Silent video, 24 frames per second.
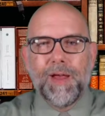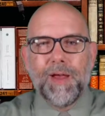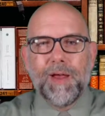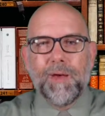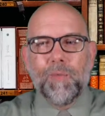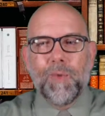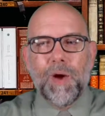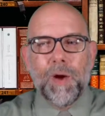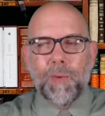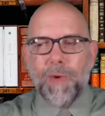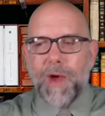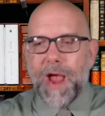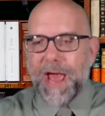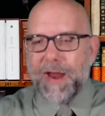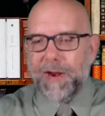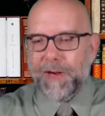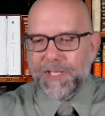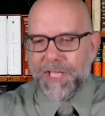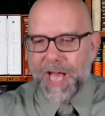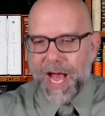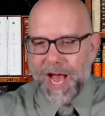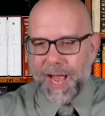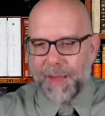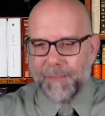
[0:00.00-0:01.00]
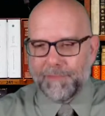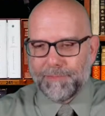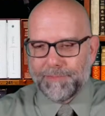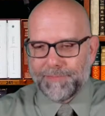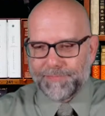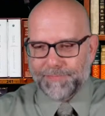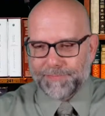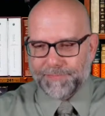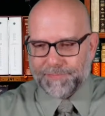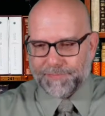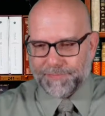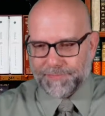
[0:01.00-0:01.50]
Well, we're at our time.
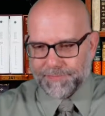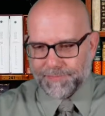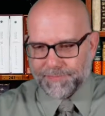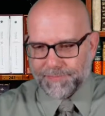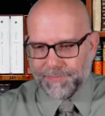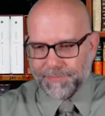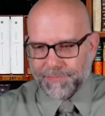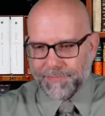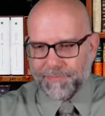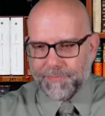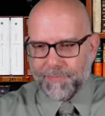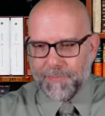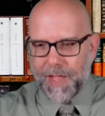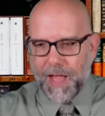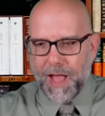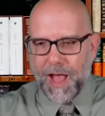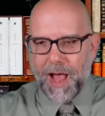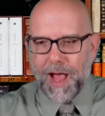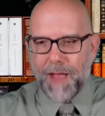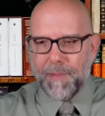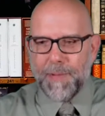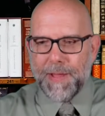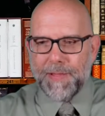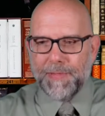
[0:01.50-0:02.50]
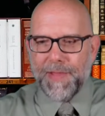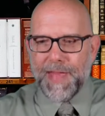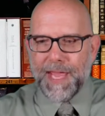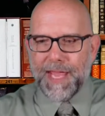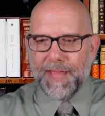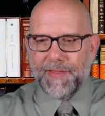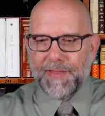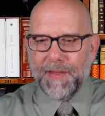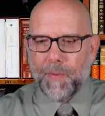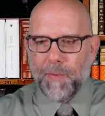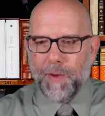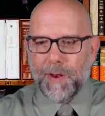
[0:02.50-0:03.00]
I've been
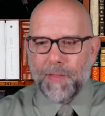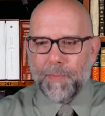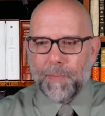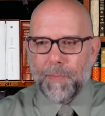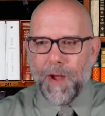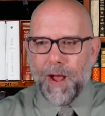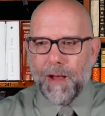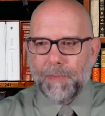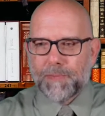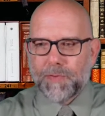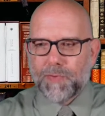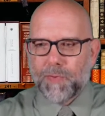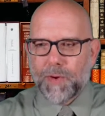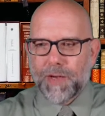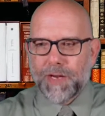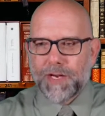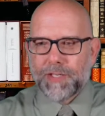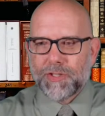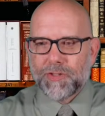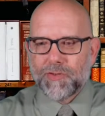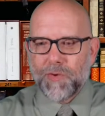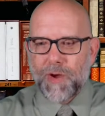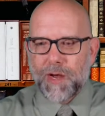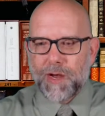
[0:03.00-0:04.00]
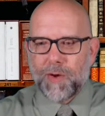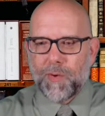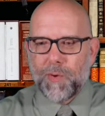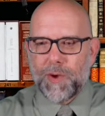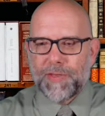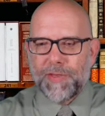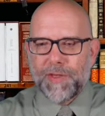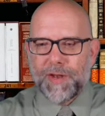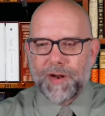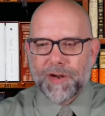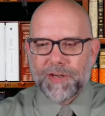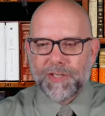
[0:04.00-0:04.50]
thinking that one of the problems we're going to struggle
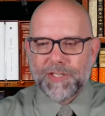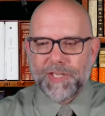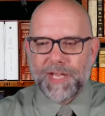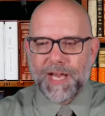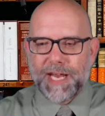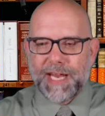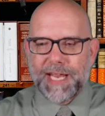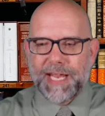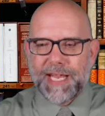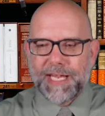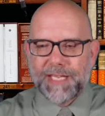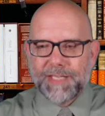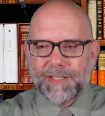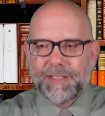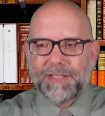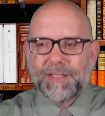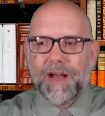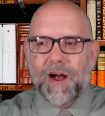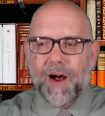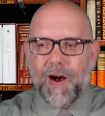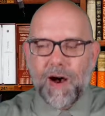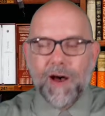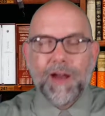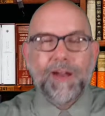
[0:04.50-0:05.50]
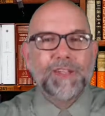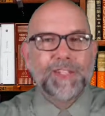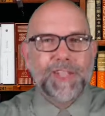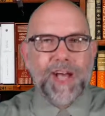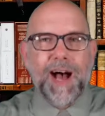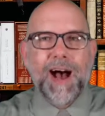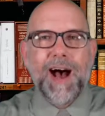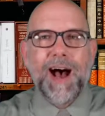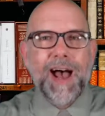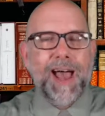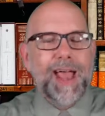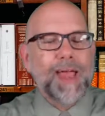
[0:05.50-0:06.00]
with in our study is on
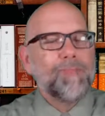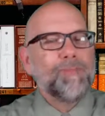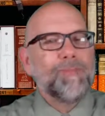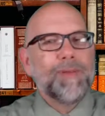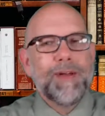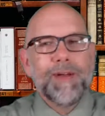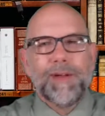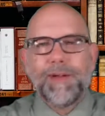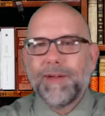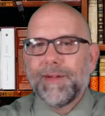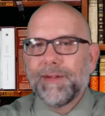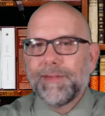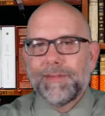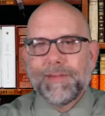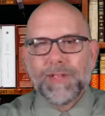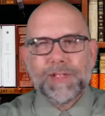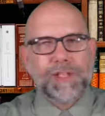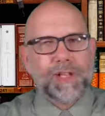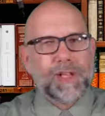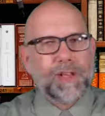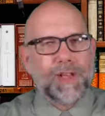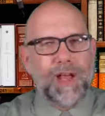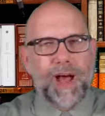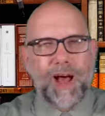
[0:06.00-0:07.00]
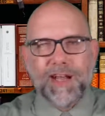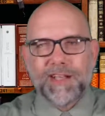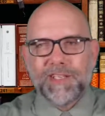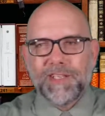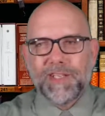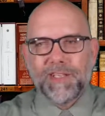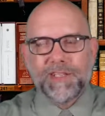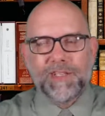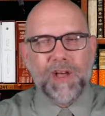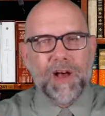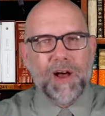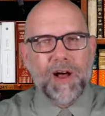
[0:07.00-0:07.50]
time. There's a lot
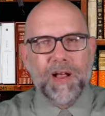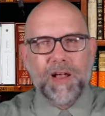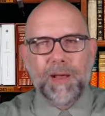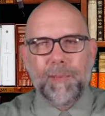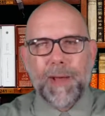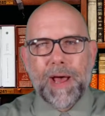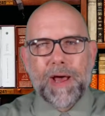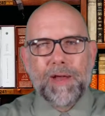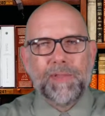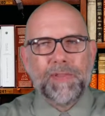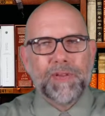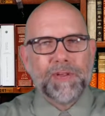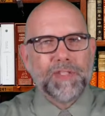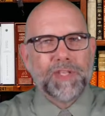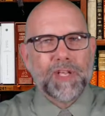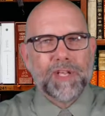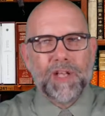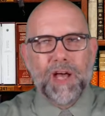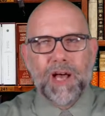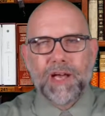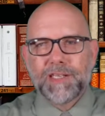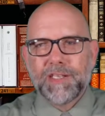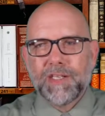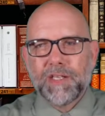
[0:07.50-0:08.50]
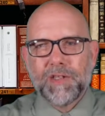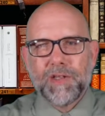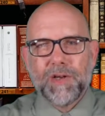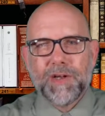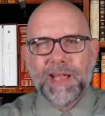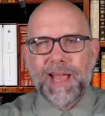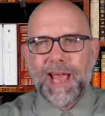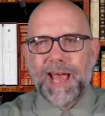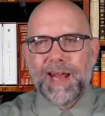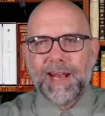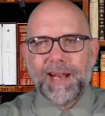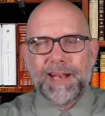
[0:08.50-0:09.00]
to talk about, and there's a lot to
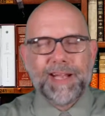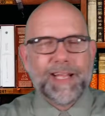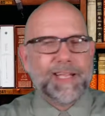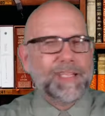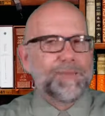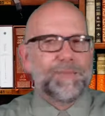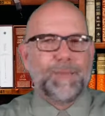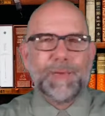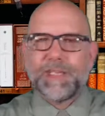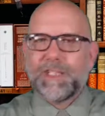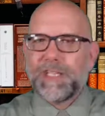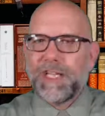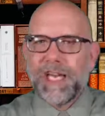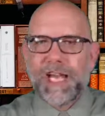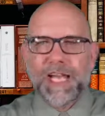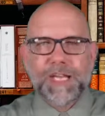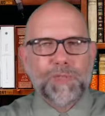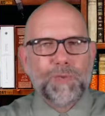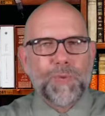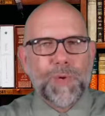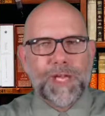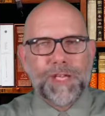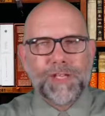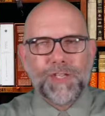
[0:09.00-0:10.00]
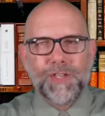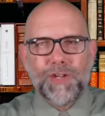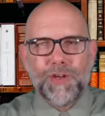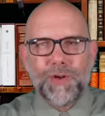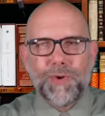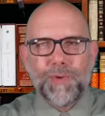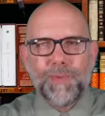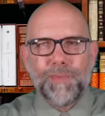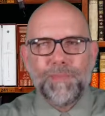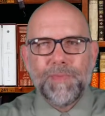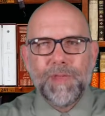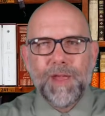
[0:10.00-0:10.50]
look at, and it gets busy next week,
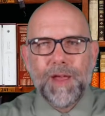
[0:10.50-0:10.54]
too.